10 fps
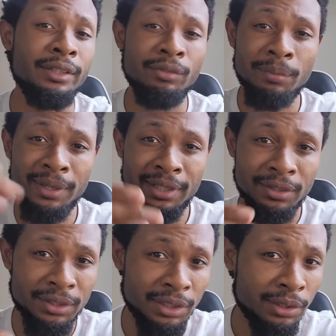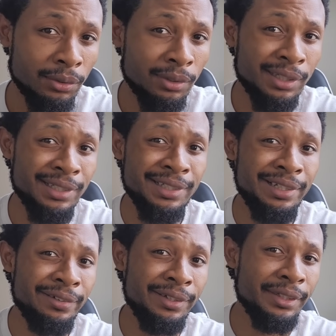and everybody else in the
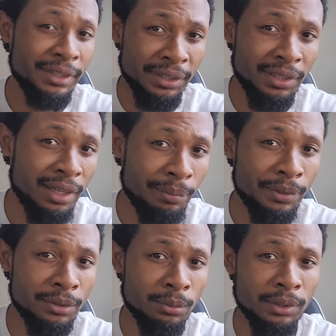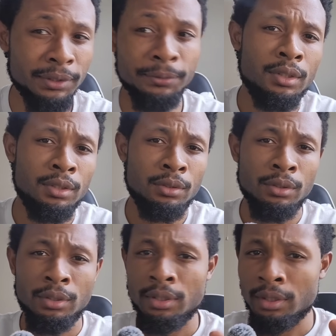localized area can comment as well.
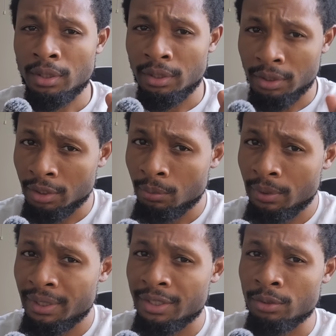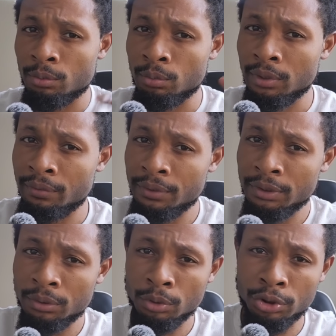Another one is
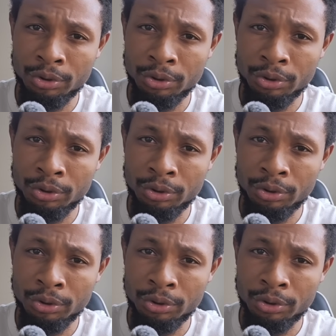rivers or